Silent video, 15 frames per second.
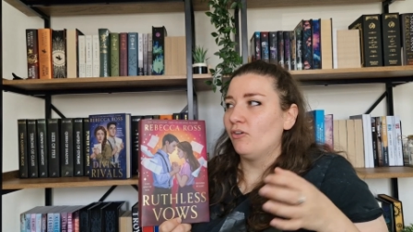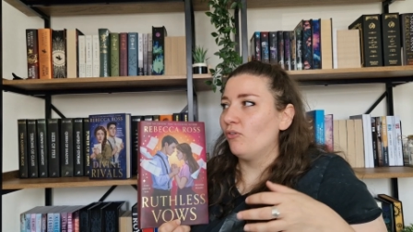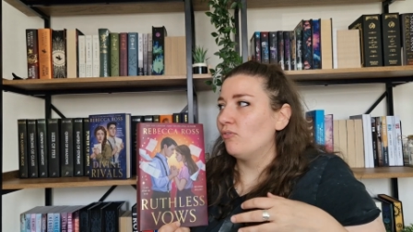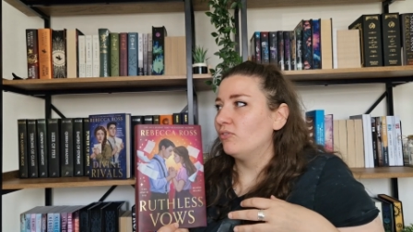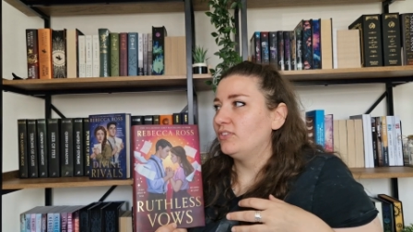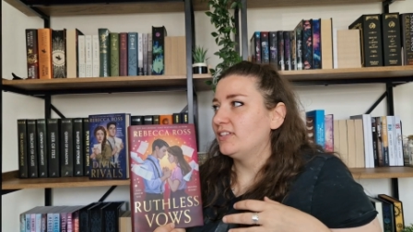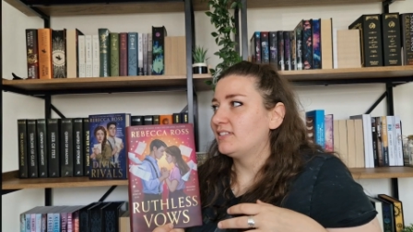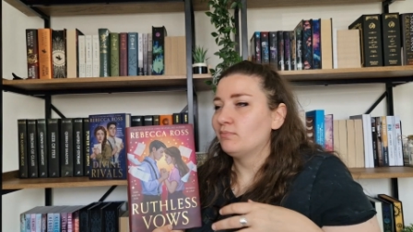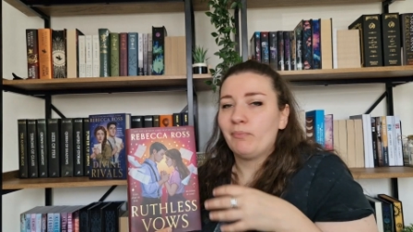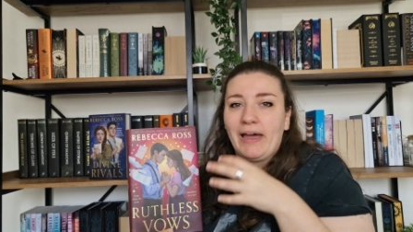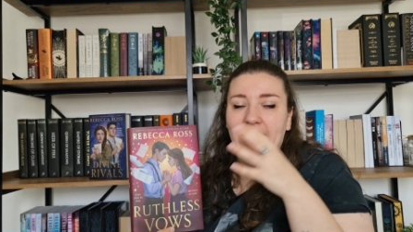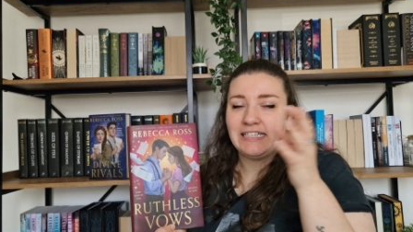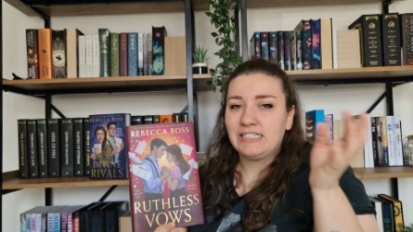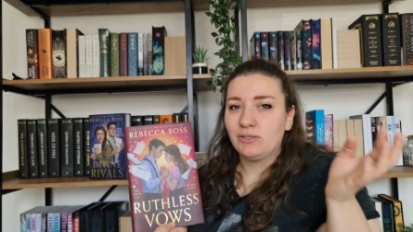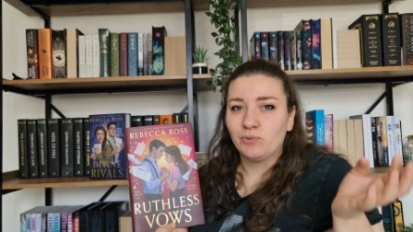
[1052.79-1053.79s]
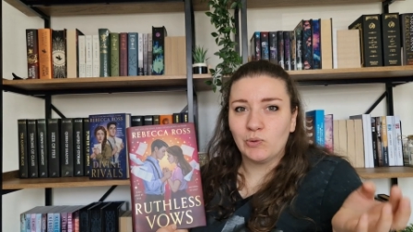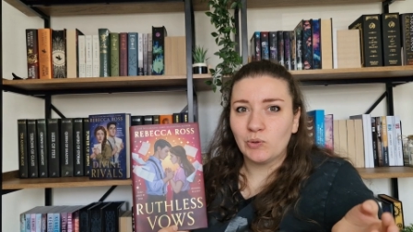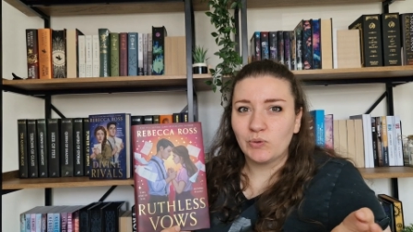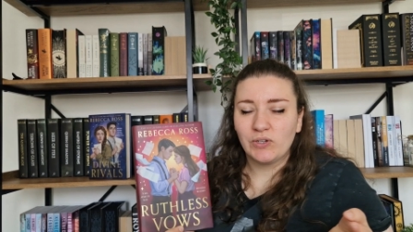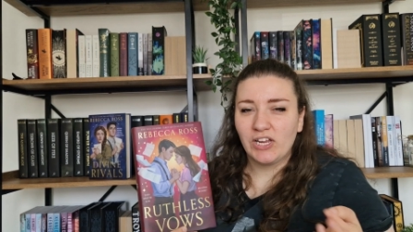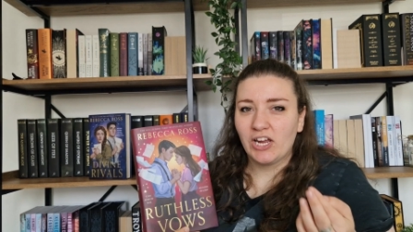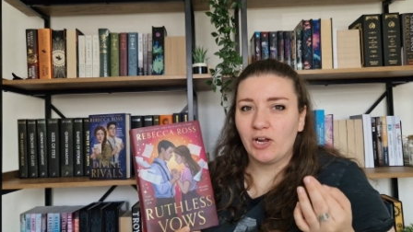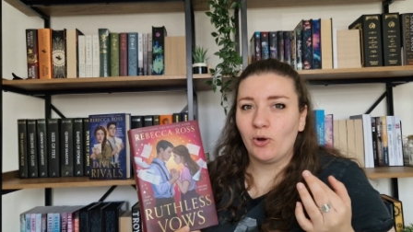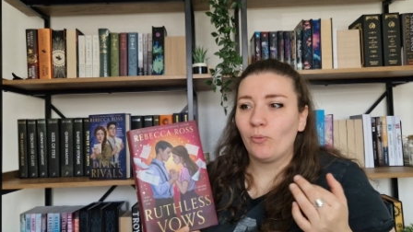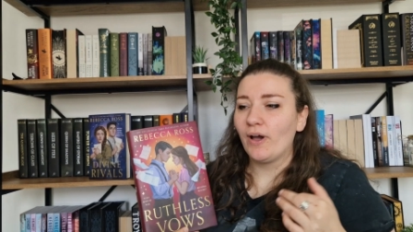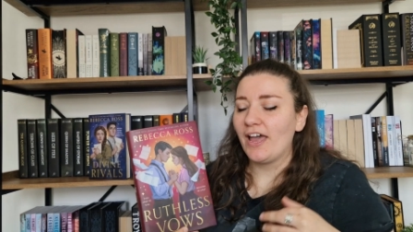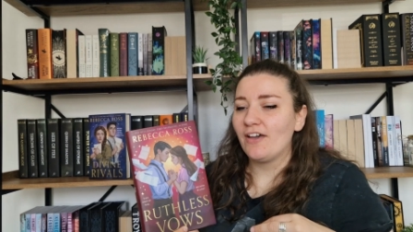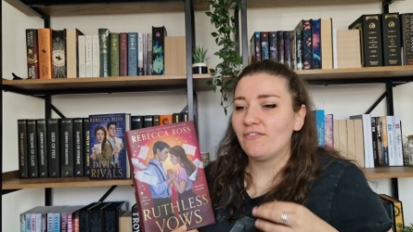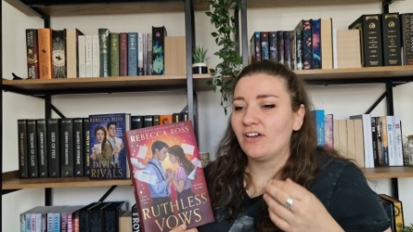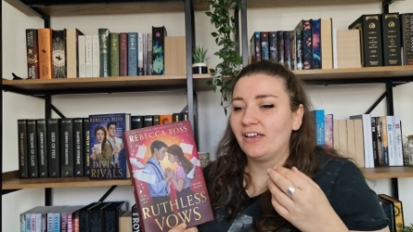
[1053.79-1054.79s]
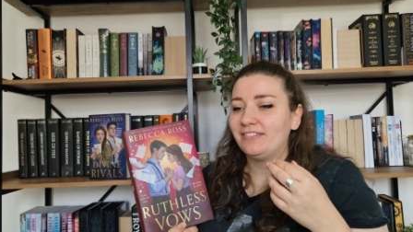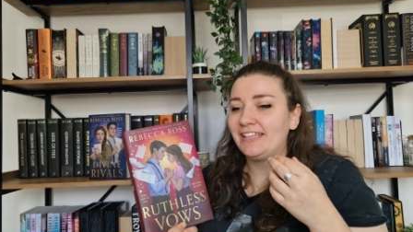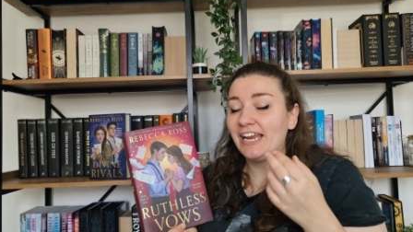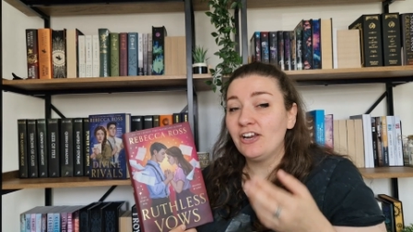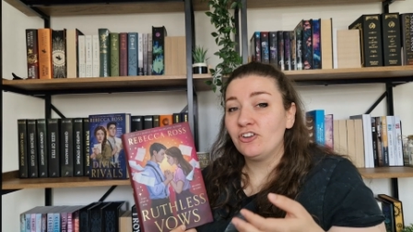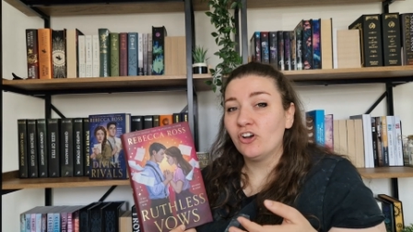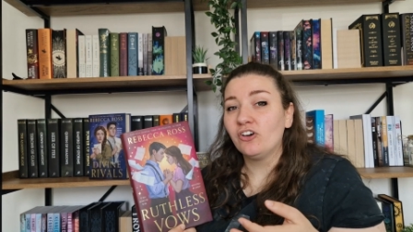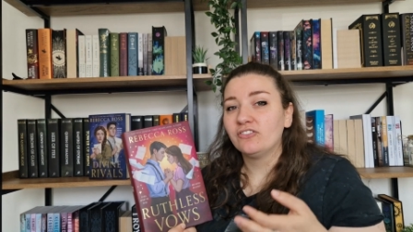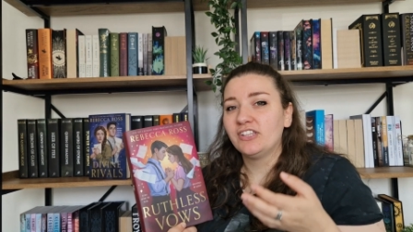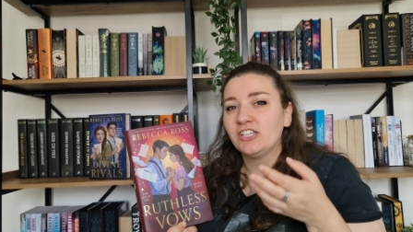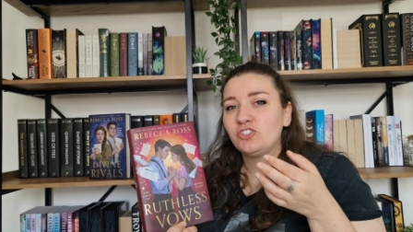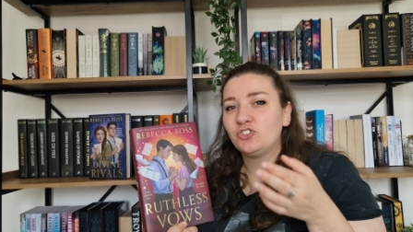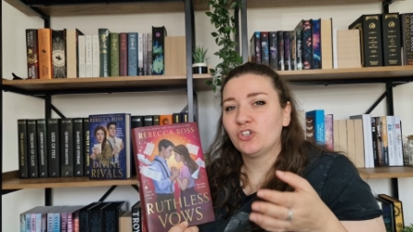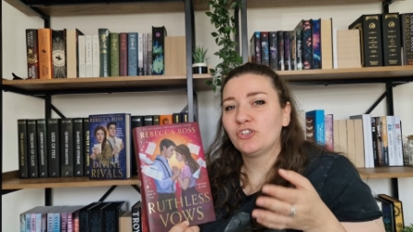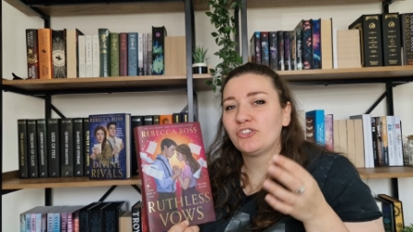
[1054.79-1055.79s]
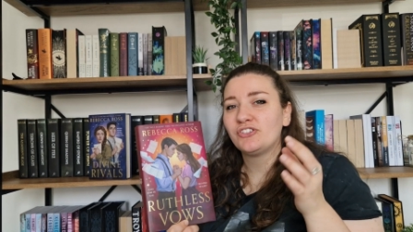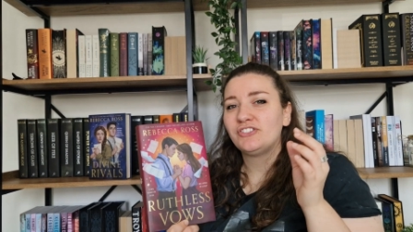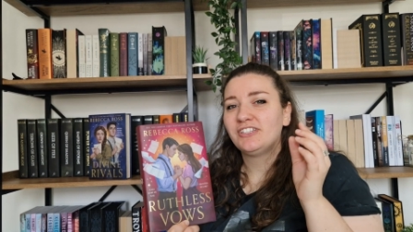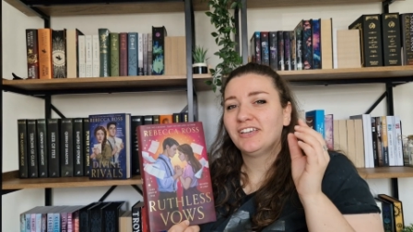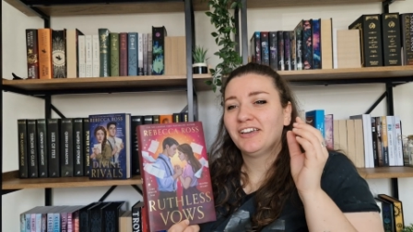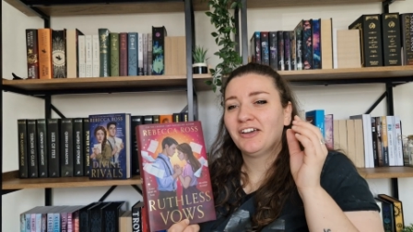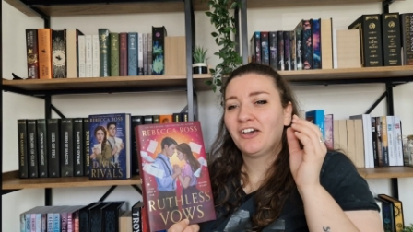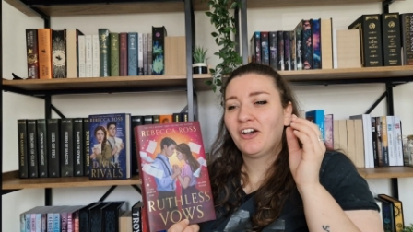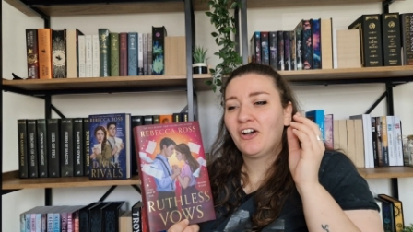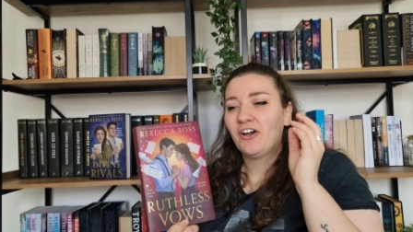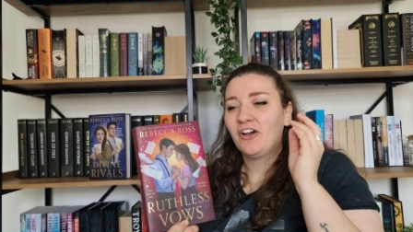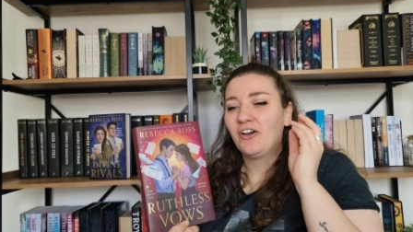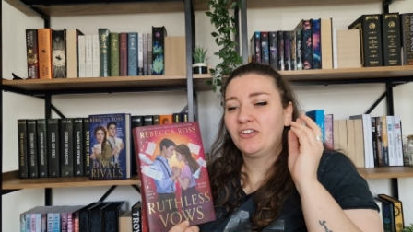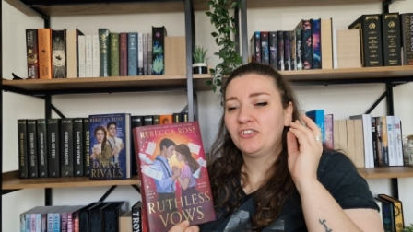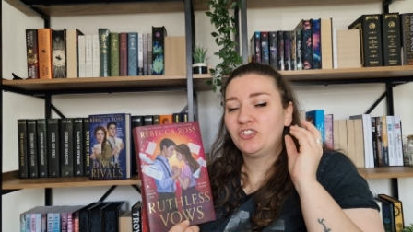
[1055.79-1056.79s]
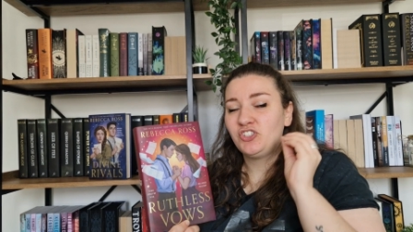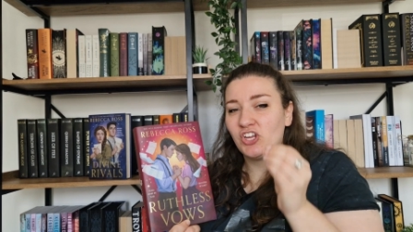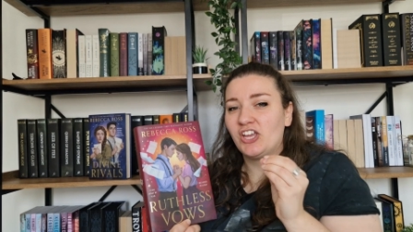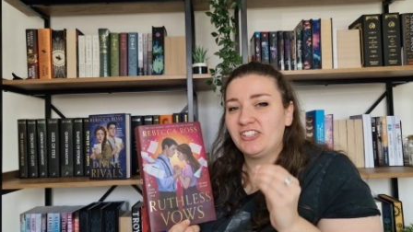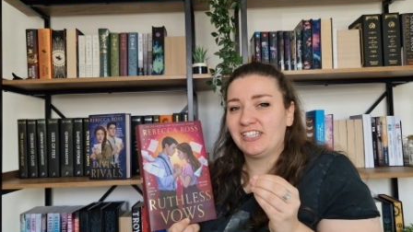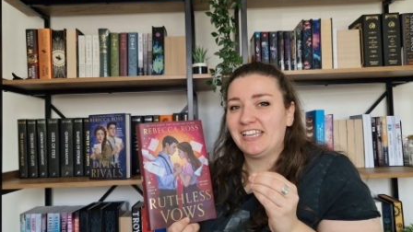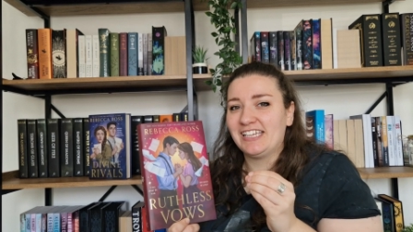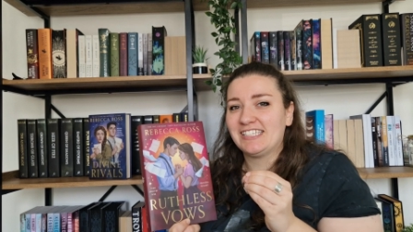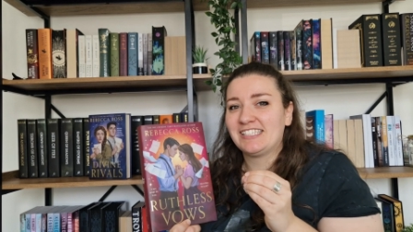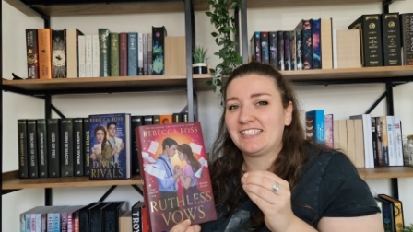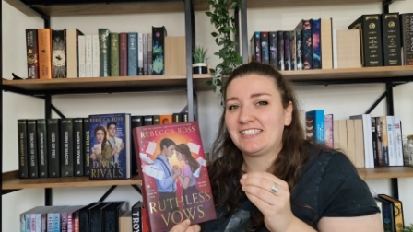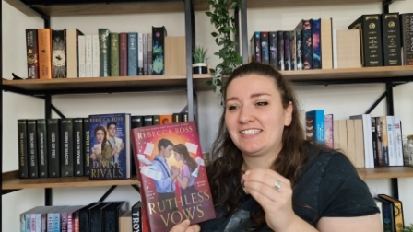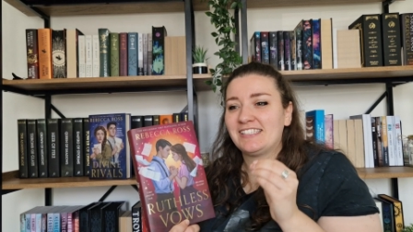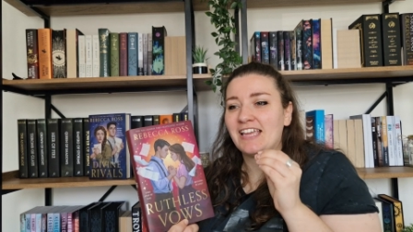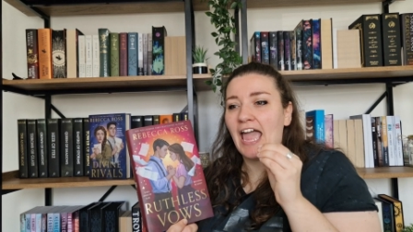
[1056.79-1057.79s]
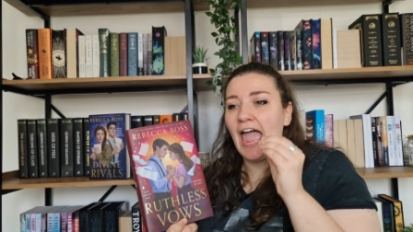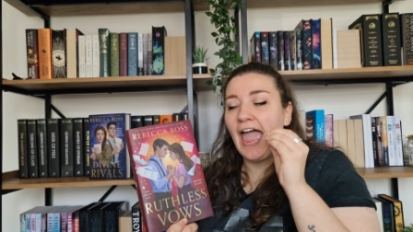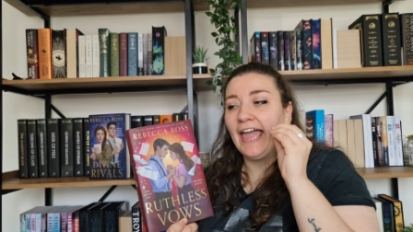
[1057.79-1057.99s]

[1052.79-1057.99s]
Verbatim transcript: or this mighty warrior or whatever. They're not. They're just journalists.